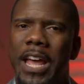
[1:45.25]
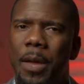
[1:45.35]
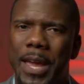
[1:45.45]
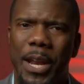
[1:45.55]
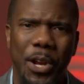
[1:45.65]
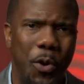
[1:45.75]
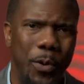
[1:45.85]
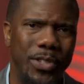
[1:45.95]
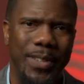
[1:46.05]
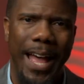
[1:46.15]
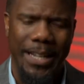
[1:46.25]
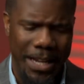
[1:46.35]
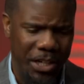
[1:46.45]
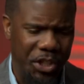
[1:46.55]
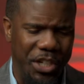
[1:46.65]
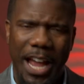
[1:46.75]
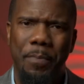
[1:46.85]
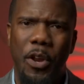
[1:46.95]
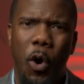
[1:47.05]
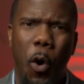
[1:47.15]
he began to notice that she had
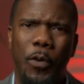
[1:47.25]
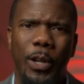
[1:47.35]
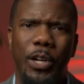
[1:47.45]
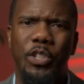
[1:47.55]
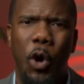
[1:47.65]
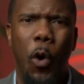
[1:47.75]
been overlooked